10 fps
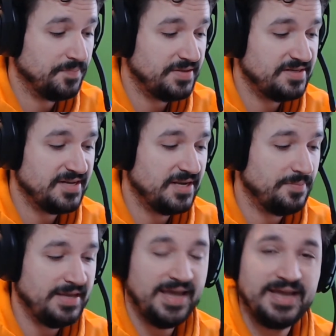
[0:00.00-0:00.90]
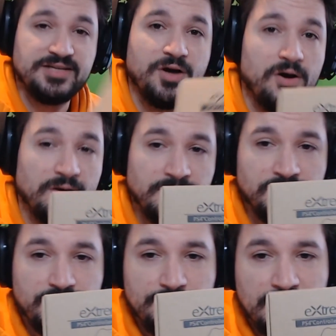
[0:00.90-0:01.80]
They sent me a Dawn
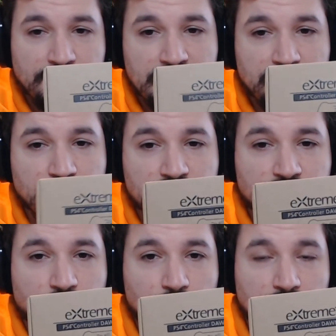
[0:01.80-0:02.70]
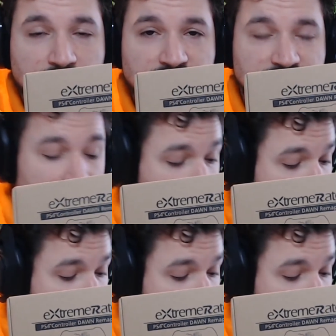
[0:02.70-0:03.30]
remap kit with 4 buttons.